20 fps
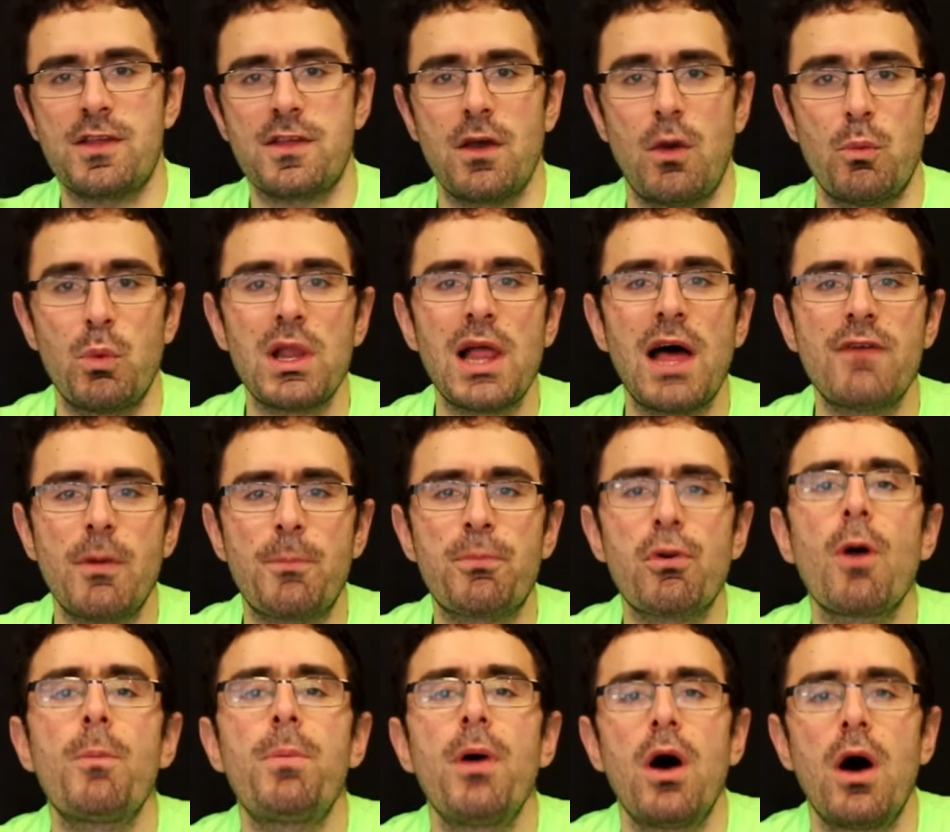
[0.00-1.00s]
We'll have a
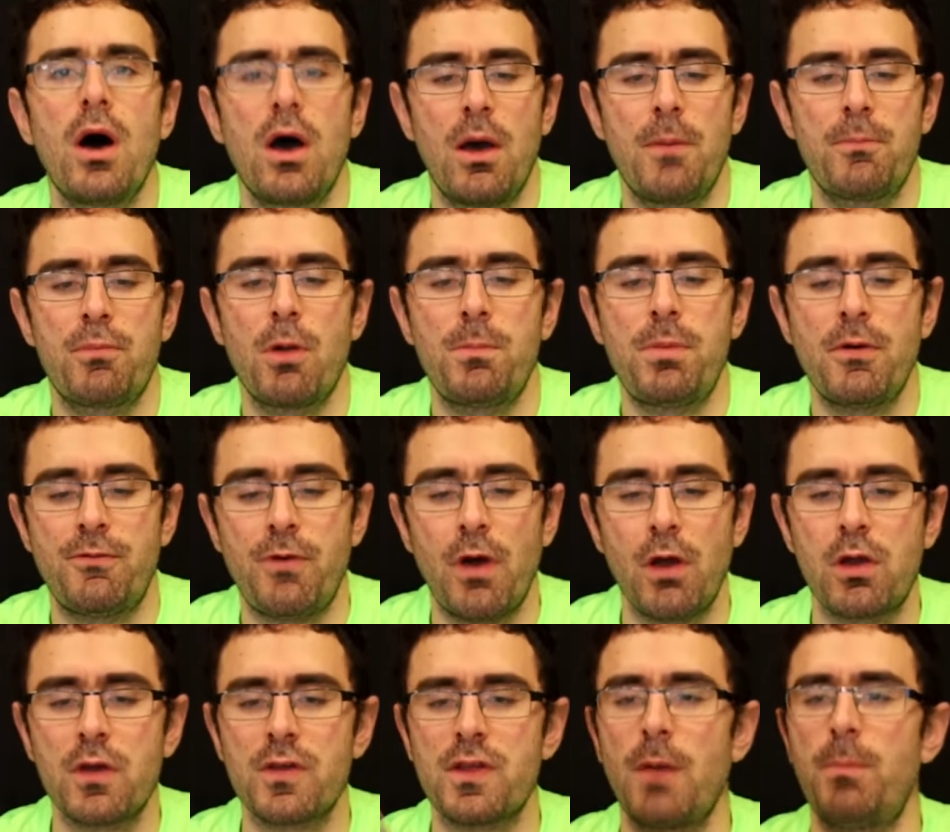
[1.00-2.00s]
proper
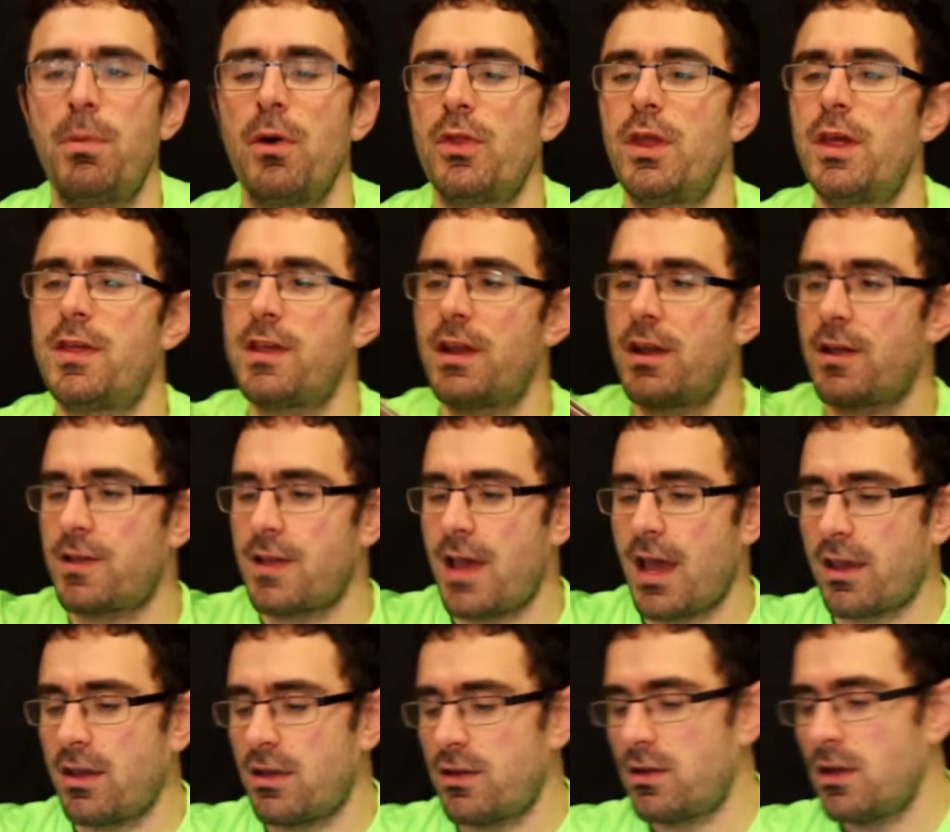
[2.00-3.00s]
focus up on this in a
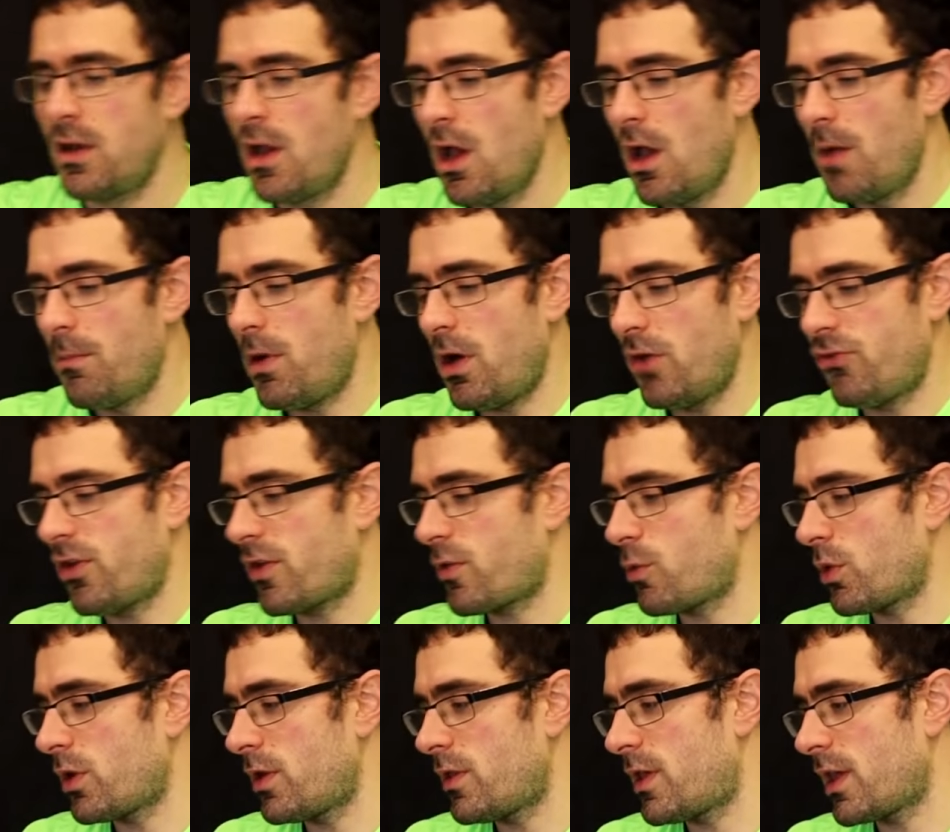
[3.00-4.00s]
second, but I just
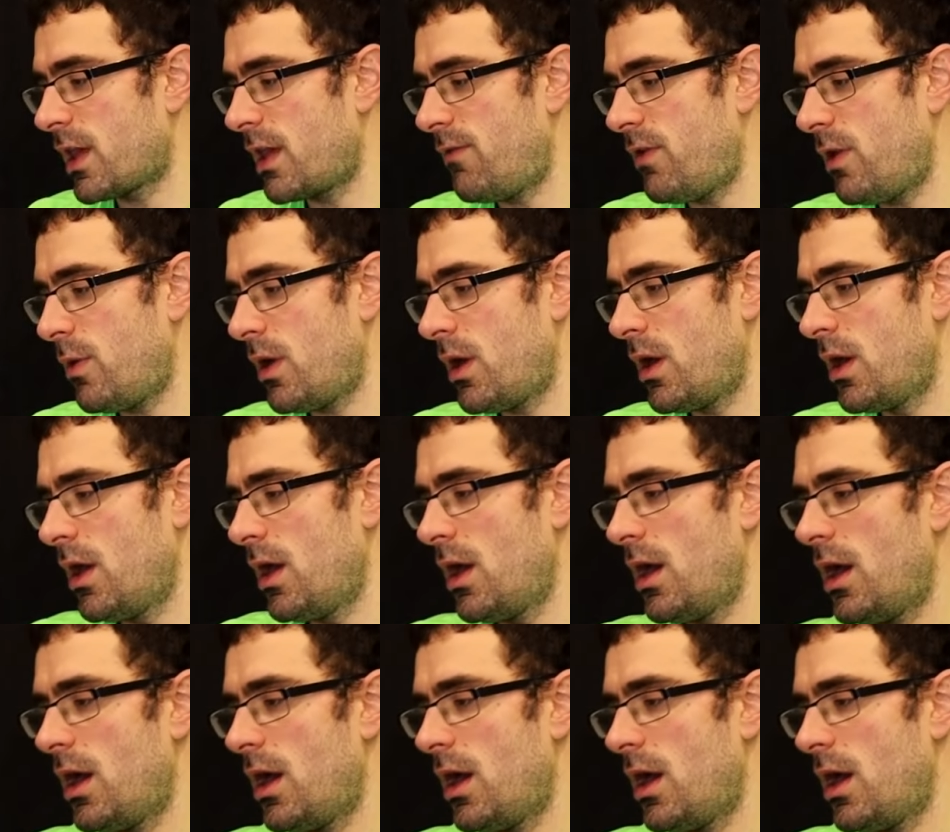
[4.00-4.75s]
wanted to give you a